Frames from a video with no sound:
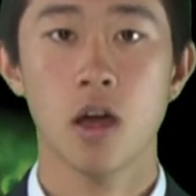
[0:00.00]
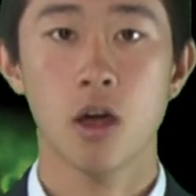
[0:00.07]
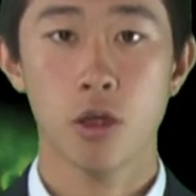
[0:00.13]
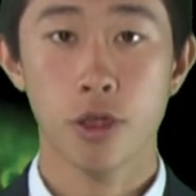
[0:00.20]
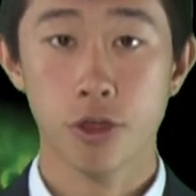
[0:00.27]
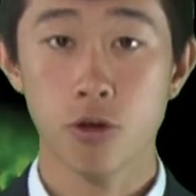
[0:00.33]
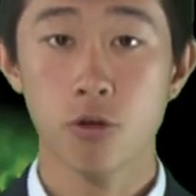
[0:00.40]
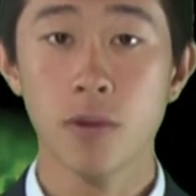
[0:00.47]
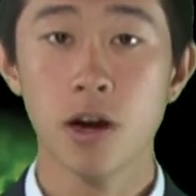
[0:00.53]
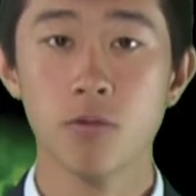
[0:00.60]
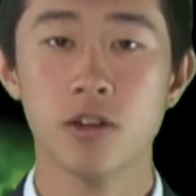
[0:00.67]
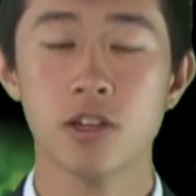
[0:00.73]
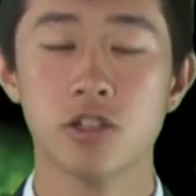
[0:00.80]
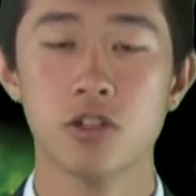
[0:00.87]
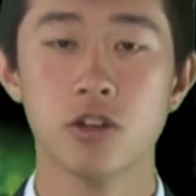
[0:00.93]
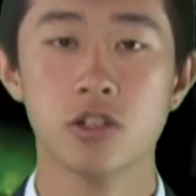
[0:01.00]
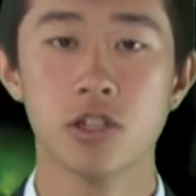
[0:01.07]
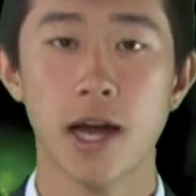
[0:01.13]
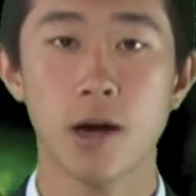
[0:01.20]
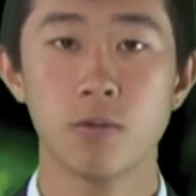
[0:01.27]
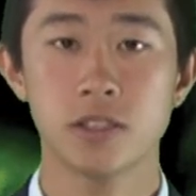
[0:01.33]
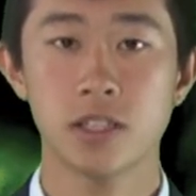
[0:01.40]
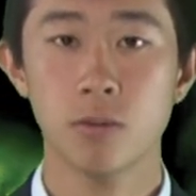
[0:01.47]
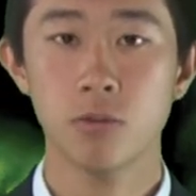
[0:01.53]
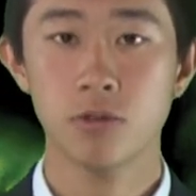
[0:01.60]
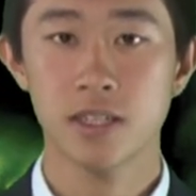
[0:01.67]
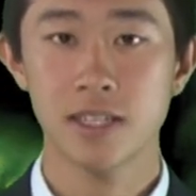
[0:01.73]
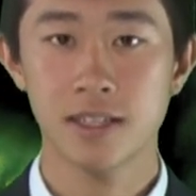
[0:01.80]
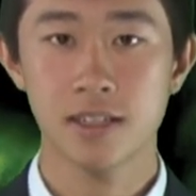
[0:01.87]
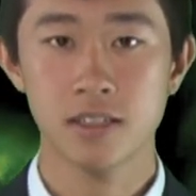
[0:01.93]
Through my research, I was able
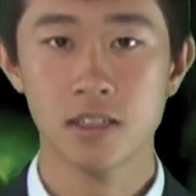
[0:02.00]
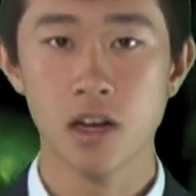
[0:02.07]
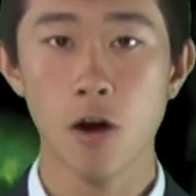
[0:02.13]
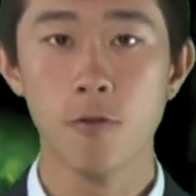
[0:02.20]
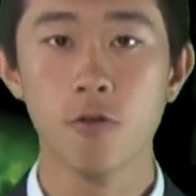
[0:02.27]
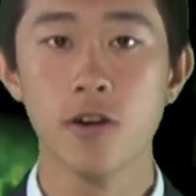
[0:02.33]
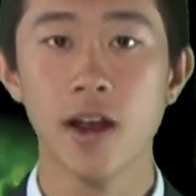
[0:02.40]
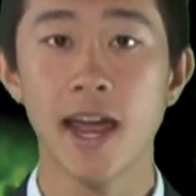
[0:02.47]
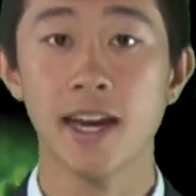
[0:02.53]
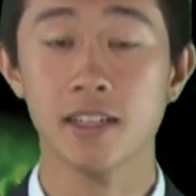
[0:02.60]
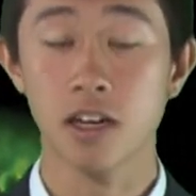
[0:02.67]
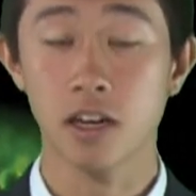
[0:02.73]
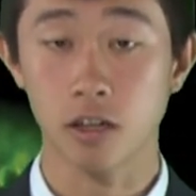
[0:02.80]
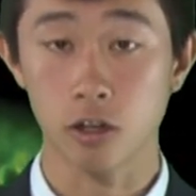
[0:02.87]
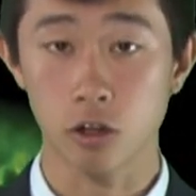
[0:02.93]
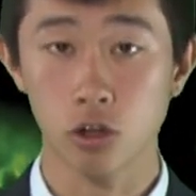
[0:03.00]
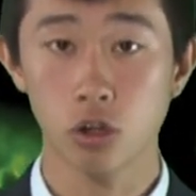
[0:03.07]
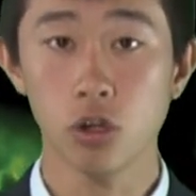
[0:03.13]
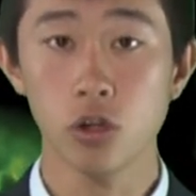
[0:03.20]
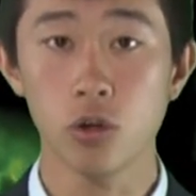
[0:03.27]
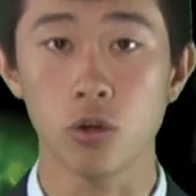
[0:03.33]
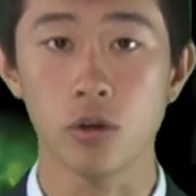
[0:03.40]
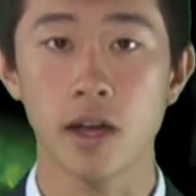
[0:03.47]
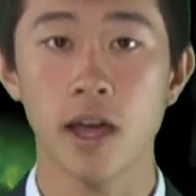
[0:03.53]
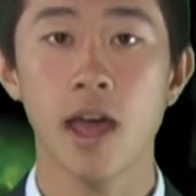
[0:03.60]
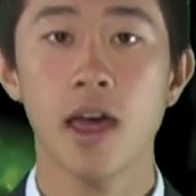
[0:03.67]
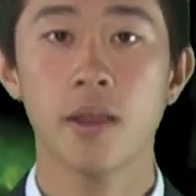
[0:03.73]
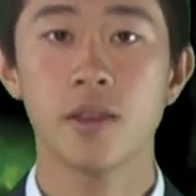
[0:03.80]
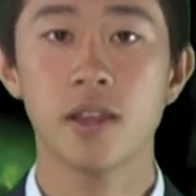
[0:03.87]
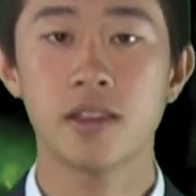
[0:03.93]
to discover and conclude
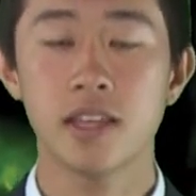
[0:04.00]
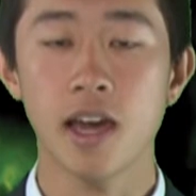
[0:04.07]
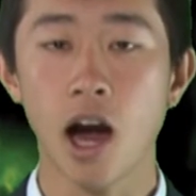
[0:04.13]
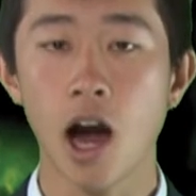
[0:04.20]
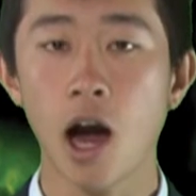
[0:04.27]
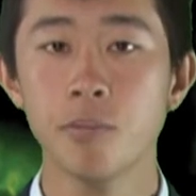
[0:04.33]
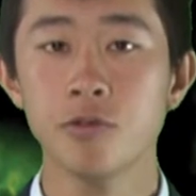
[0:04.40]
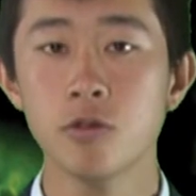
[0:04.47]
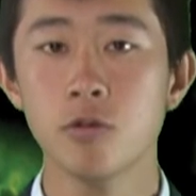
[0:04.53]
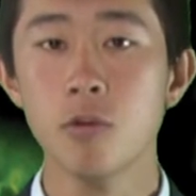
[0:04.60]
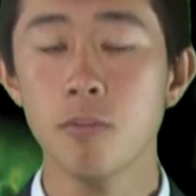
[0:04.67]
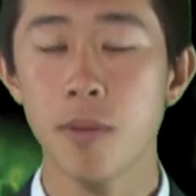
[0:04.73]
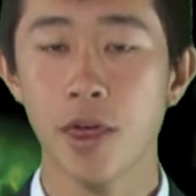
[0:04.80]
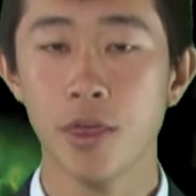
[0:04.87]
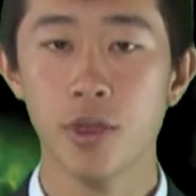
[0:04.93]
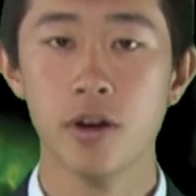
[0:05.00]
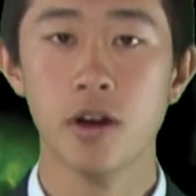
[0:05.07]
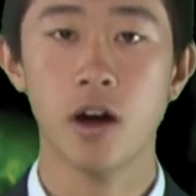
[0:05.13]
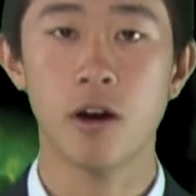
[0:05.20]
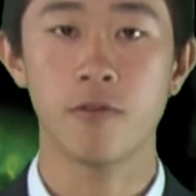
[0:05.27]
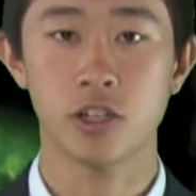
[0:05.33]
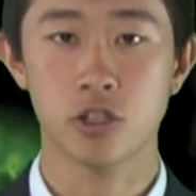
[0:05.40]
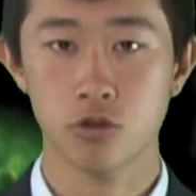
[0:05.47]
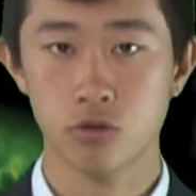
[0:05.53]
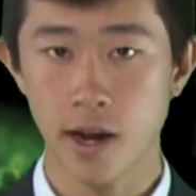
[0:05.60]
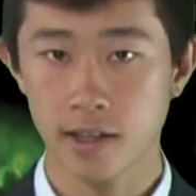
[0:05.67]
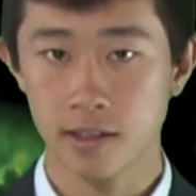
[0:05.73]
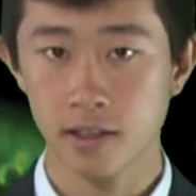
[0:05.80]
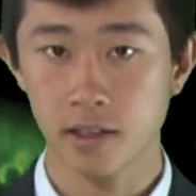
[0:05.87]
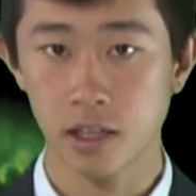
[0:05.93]
that the optimal method of
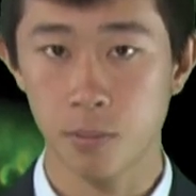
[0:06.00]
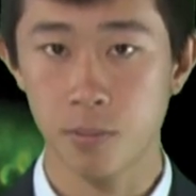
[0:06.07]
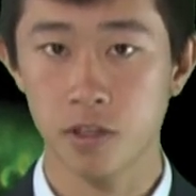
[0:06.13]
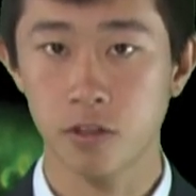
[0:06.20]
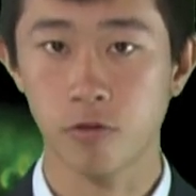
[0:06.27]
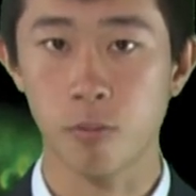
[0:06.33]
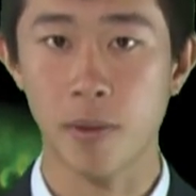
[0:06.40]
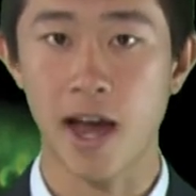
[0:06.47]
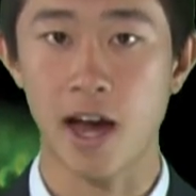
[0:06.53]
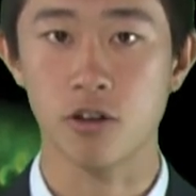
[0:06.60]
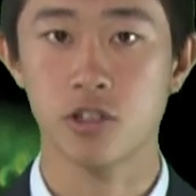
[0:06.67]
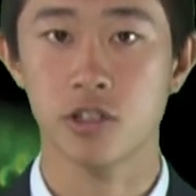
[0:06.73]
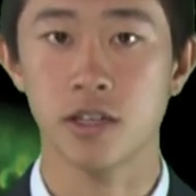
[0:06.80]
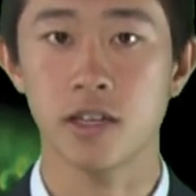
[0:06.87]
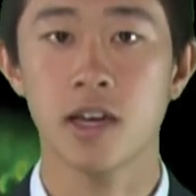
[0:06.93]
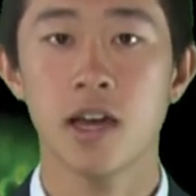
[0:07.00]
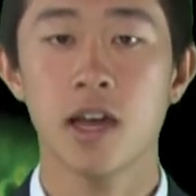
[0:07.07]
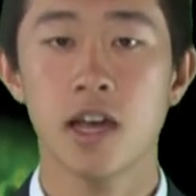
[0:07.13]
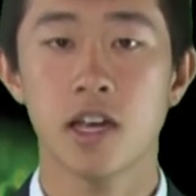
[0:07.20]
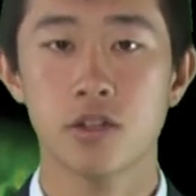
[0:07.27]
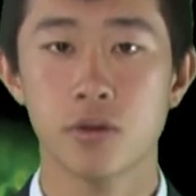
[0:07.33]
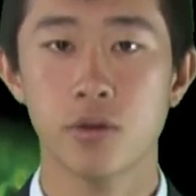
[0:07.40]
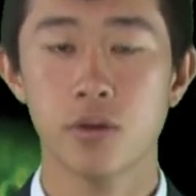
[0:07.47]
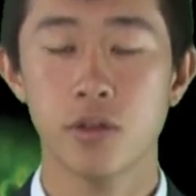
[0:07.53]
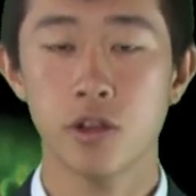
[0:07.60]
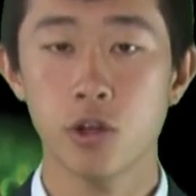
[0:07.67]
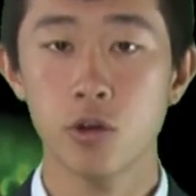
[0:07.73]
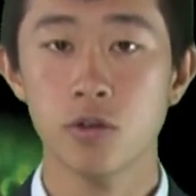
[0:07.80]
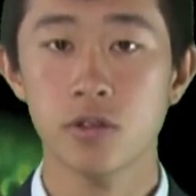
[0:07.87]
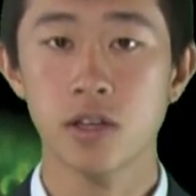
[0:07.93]
extracting lipids from algae is through the
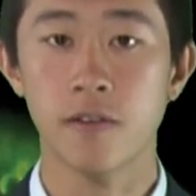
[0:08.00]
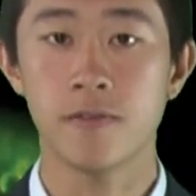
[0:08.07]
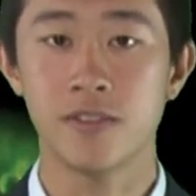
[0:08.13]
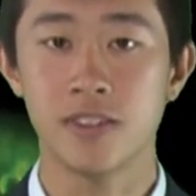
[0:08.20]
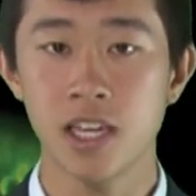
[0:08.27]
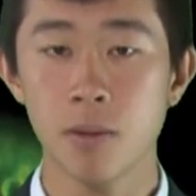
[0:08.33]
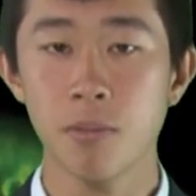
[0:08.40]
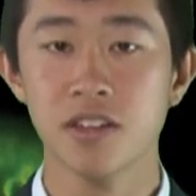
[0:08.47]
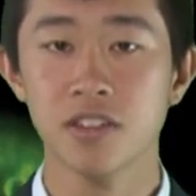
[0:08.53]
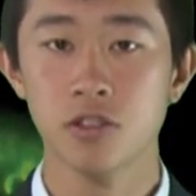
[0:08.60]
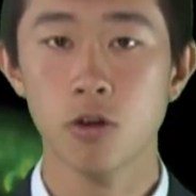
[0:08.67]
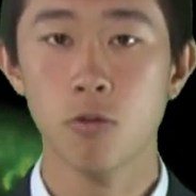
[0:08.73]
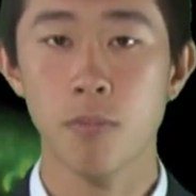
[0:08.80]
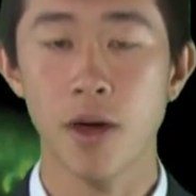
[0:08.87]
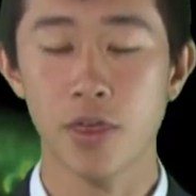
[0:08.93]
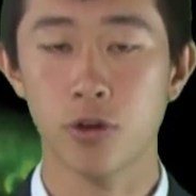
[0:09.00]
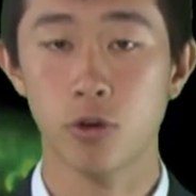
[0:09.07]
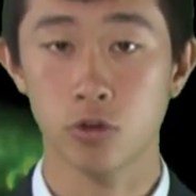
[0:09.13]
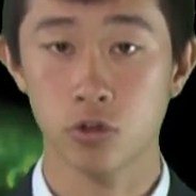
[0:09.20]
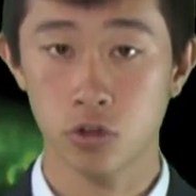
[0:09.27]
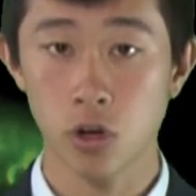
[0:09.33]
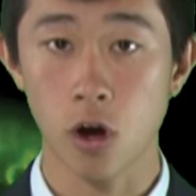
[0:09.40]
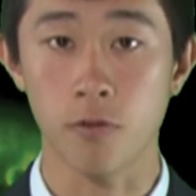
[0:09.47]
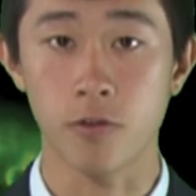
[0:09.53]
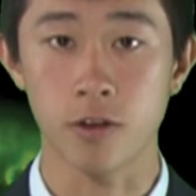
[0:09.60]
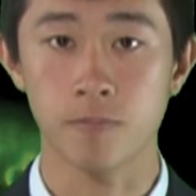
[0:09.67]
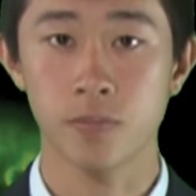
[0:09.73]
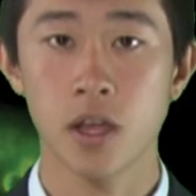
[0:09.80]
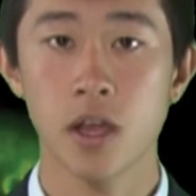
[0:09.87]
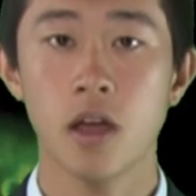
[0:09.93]
use of DMSO methanol
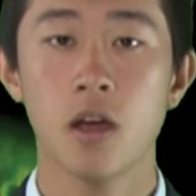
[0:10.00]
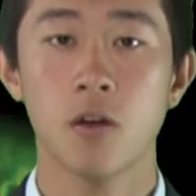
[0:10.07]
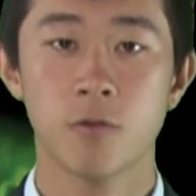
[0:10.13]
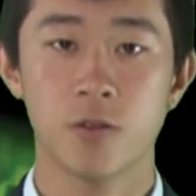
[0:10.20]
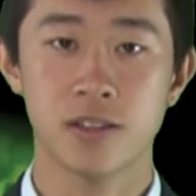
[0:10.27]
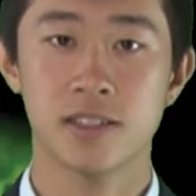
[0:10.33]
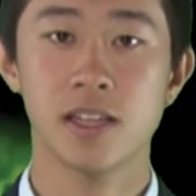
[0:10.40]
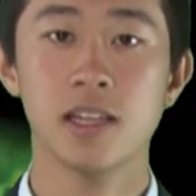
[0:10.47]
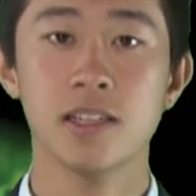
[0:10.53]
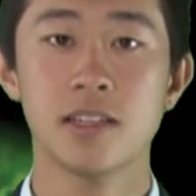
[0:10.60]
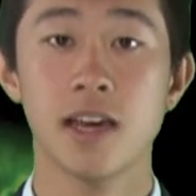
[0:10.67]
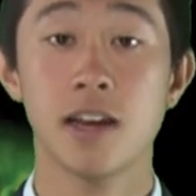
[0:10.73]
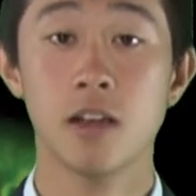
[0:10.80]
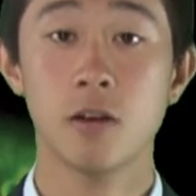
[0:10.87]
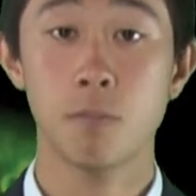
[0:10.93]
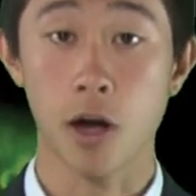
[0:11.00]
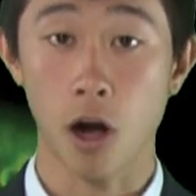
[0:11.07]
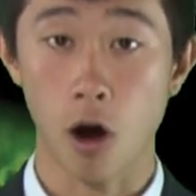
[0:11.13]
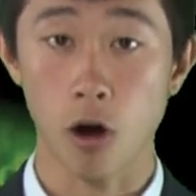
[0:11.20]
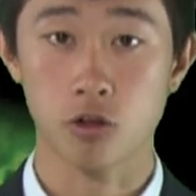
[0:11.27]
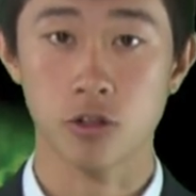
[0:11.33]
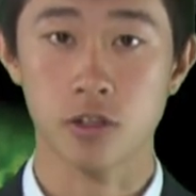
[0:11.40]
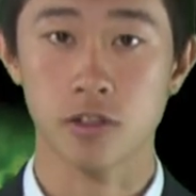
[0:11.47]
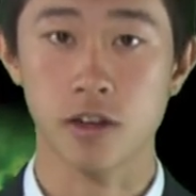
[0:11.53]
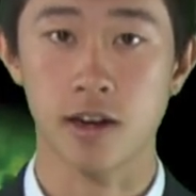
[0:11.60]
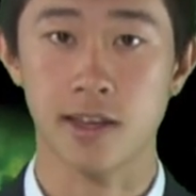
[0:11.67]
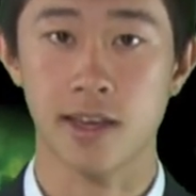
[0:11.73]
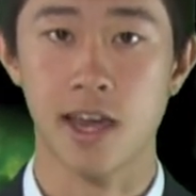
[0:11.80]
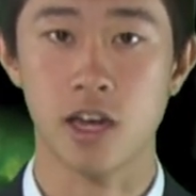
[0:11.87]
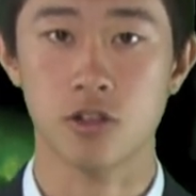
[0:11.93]
solvent, facilitated by
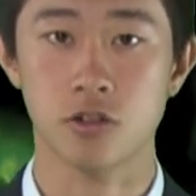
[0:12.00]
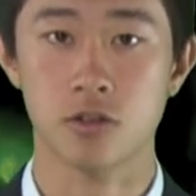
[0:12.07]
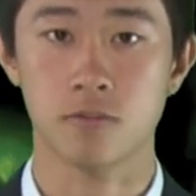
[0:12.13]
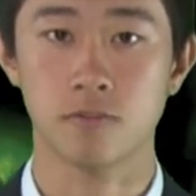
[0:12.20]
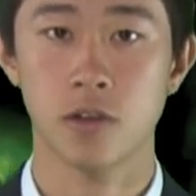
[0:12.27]
ultrasonication.